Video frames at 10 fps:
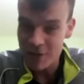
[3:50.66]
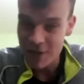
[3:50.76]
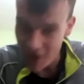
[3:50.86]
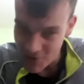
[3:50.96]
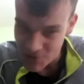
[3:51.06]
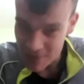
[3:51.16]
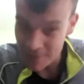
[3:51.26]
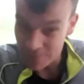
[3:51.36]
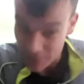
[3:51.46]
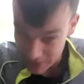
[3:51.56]
3 years
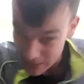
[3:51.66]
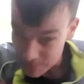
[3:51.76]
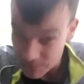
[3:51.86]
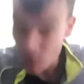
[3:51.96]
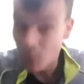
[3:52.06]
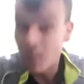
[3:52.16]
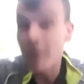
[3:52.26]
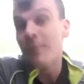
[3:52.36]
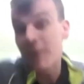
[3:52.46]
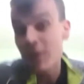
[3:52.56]
if I keep doing what
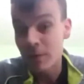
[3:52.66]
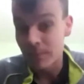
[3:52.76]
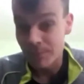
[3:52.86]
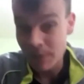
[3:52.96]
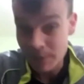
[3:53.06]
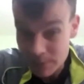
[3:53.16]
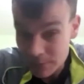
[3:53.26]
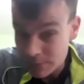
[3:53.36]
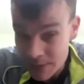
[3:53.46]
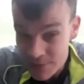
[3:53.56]
I'm doing. And
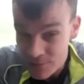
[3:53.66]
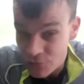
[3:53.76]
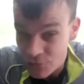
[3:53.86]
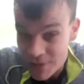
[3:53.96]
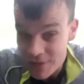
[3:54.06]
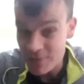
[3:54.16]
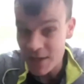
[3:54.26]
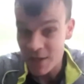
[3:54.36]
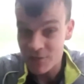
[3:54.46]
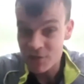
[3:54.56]
that's just
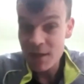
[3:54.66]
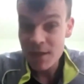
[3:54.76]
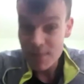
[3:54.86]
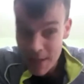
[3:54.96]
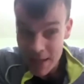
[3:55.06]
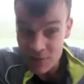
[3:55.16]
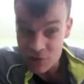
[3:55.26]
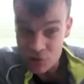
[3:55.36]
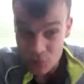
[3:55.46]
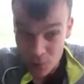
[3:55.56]
research, making
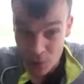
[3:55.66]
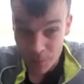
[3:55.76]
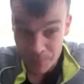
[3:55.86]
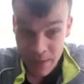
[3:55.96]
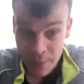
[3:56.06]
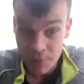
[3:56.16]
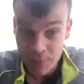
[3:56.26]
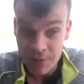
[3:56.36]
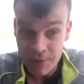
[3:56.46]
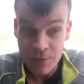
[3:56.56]
sure you're
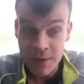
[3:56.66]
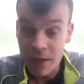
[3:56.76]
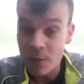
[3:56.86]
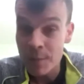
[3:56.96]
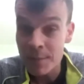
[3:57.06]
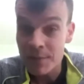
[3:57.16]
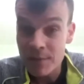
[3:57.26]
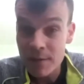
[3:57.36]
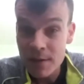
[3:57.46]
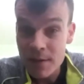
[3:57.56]
buying the right equipment.
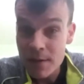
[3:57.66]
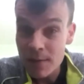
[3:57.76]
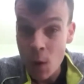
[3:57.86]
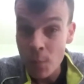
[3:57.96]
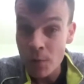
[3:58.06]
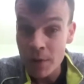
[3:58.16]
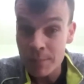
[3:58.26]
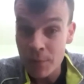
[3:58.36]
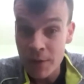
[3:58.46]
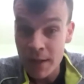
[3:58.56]
No point
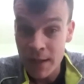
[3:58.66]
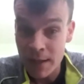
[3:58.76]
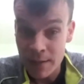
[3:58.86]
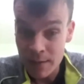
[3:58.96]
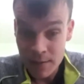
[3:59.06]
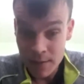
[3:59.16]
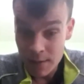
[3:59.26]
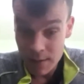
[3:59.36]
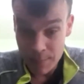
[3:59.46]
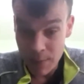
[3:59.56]
buying a
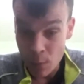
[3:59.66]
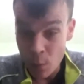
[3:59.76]
big